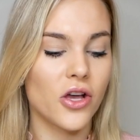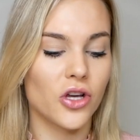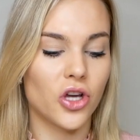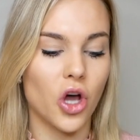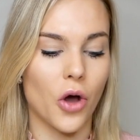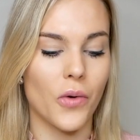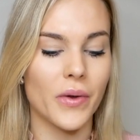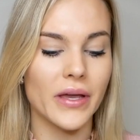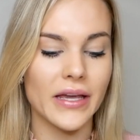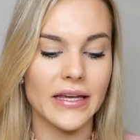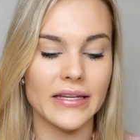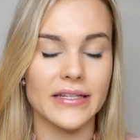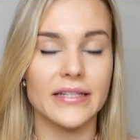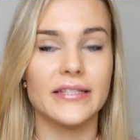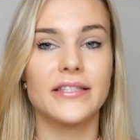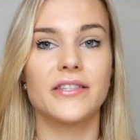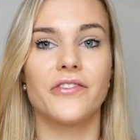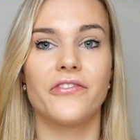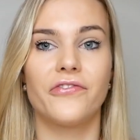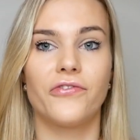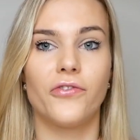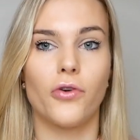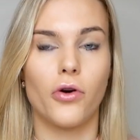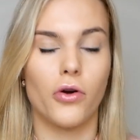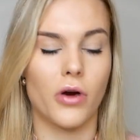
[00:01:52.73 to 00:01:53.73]
going into
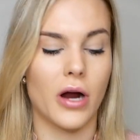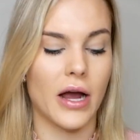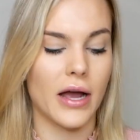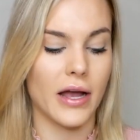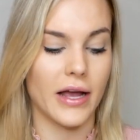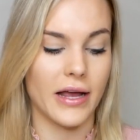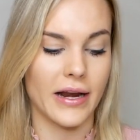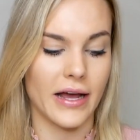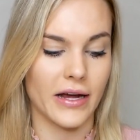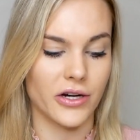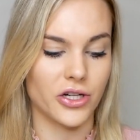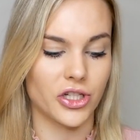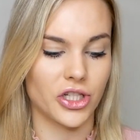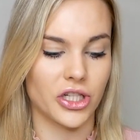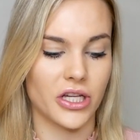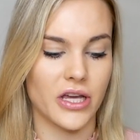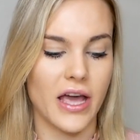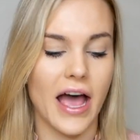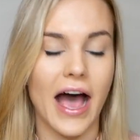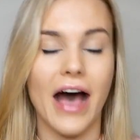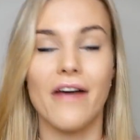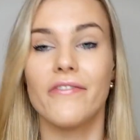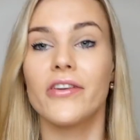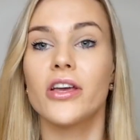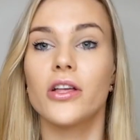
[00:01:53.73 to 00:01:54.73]
Sephora and actually
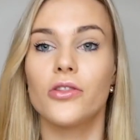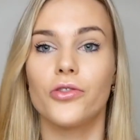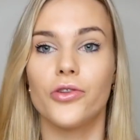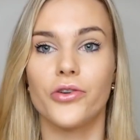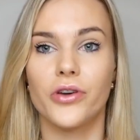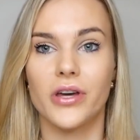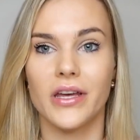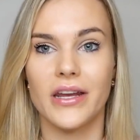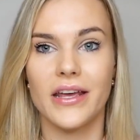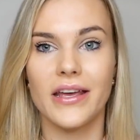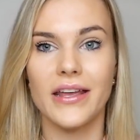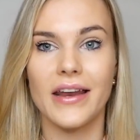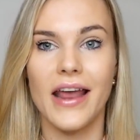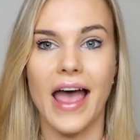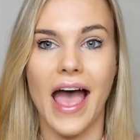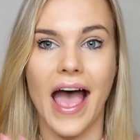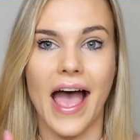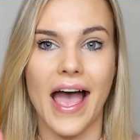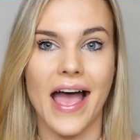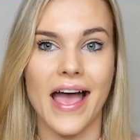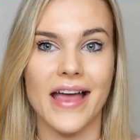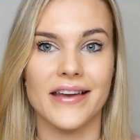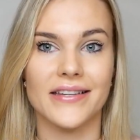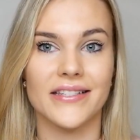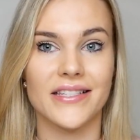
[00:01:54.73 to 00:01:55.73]
having a look at it
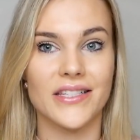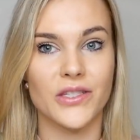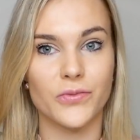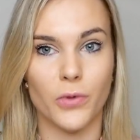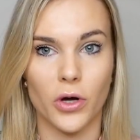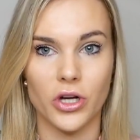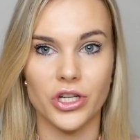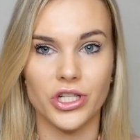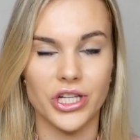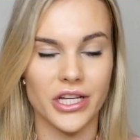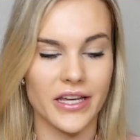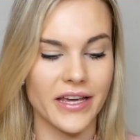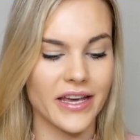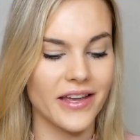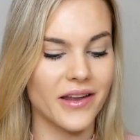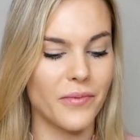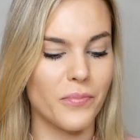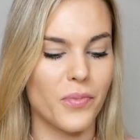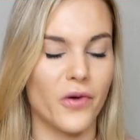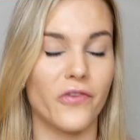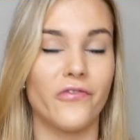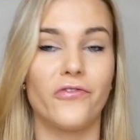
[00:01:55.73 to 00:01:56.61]
and swatching it